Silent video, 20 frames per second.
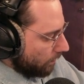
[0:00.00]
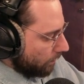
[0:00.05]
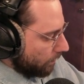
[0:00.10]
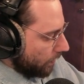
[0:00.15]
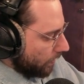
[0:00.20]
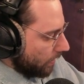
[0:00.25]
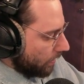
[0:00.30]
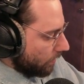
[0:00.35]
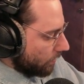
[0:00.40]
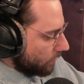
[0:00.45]

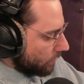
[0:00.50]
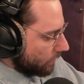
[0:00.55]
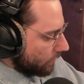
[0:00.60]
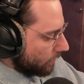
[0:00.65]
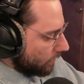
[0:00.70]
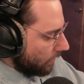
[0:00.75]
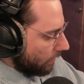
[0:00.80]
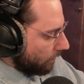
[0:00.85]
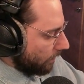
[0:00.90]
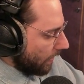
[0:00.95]

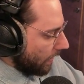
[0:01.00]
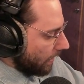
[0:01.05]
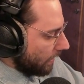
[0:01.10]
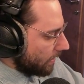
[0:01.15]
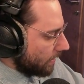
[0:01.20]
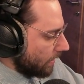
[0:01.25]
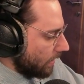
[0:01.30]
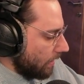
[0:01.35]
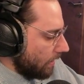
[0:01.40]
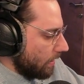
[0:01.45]
because if
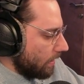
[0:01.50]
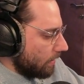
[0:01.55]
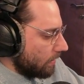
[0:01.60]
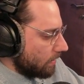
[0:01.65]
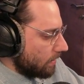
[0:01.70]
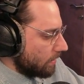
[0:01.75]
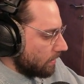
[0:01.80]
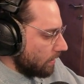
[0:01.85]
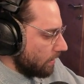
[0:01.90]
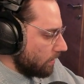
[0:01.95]
anything,
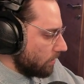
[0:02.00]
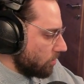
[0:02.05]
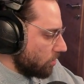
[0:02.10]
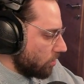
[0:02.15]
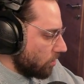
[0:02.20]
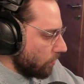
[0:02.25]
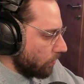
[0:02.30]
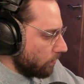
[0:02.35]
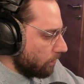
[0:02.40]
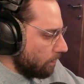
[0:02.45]
it
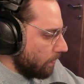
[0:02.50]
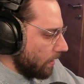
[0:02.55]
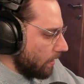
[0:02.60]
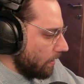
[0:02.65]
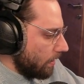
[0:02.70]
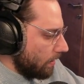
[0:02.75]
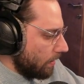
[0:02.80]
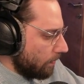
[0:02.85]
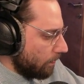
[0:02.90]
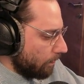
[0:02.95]
showed
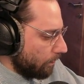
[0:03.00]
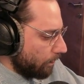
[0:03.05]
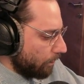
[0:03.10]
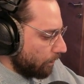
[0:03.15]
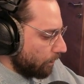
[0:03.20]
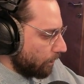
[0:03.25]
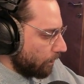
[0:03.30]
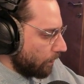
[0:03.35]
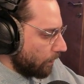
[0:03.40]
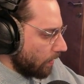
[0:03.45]
me
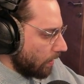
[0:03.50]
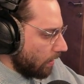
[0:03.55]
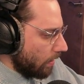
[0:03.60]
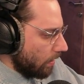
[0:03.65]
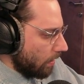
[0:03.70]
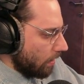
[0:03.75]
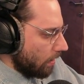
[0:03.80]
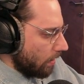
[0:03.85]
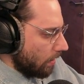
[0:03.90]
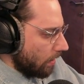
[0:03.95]

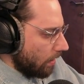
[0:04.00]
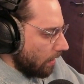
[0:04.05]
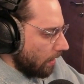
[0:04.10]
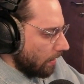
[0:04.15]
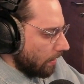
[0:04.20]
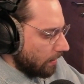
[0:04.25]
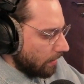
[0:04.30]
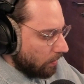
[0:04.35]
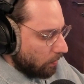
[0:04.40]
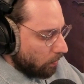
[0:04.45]

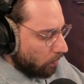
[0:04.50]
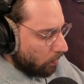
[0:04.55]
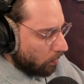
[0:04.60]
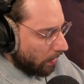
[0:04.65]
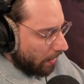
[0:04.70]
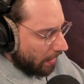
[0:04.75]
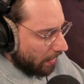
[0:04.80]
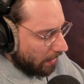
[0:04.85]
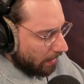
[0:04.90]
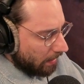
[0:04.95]
a new
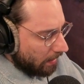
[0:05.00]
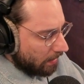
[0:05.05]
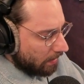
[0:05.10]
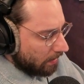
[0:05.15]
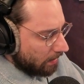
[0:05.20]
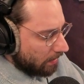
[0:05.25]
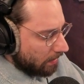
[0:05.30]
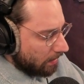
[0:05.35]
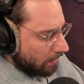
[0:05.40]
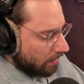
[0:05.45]
way
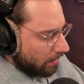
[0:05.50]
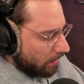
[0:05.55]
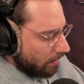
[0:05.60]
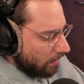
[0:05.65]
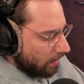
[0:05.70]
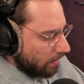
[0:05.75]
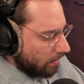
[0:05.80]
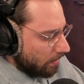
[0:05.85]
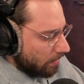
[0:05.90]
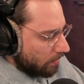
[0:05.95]

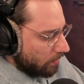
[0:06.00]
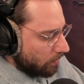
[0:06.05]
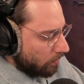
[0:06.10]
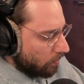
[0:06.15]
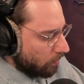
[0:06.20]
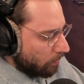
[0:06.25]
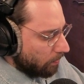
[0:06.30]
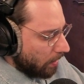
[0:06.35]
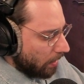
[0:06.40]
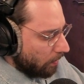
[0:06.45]
to
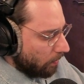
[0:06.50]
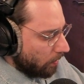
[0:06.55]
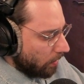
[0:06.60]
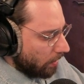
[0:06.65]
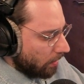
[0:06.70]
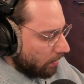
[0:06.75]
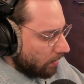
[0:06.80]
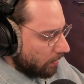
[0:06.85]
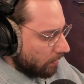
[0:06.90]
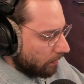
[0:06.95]
do my
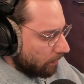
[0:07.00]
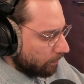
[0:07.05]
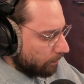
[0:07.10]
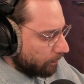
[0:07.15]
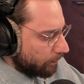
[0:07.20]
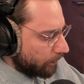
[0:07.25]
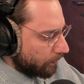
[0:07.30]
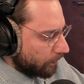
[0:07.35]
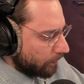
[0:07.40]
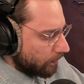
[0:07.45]
work,
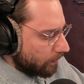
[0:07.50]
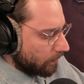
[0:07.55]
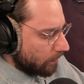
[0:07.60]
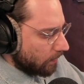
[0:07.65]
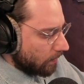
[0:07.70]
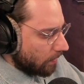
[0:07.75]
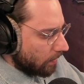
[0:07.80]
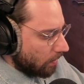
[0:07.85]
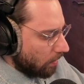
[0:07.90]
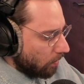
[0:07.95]

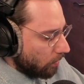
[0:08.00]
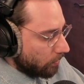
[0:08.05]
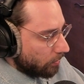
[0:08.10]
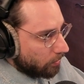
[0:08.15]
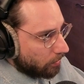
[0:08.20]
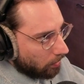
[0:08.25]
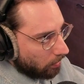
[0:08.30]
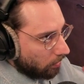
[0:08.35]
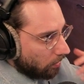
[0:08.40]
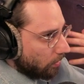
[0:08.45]
or
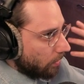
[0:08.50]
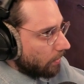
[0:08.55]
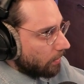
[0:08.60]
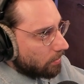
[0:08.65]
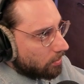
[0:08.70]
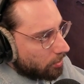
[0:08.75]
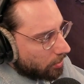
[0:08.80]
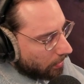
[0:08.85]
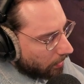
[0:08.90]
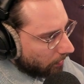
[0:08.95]
to
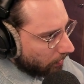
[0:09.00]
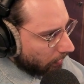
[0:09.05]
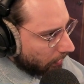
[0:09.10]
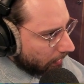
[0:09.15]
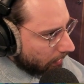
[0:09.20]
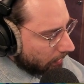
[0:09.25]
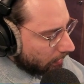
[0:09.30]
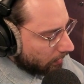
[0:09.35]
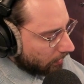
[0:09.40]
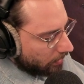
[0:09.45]
learn
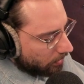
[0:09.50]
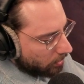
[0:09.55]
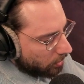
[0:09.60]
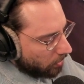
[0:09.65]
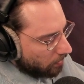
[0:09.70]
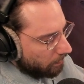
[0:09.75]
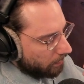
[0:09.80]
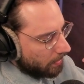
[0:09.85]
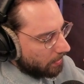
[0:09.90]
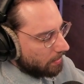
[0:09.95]
generally. It
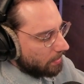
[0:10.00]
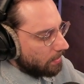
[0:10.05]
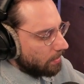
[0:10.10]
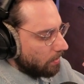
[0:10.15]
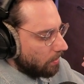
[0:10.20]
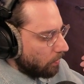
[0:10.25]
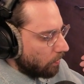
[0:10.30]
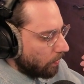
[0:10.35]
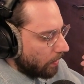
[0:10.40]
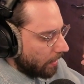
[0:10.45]
showed me this
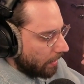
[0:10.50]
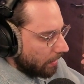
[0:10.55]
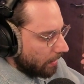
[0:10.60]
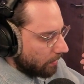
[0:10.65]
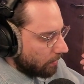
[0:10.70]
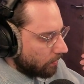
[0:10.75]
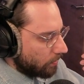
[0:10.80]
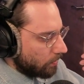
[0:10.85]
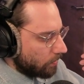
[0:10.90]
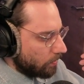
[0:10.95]
new
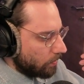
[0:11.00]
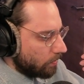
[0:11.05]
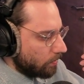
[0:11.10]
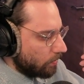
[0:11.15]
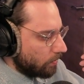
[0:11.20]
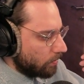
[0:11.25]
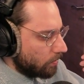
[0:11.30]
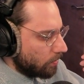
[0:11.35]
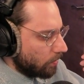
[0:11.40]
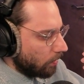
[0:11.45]
way
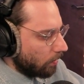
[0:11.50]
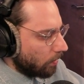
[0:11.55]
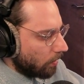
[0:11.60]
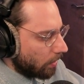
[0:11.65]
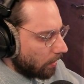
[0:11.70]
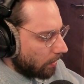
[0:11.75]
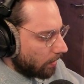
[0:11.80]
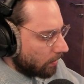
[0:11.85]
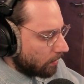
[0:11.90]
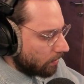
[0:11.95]
to
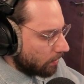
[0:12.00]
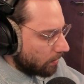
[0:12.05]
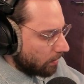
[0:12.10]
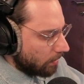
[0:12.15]
learn,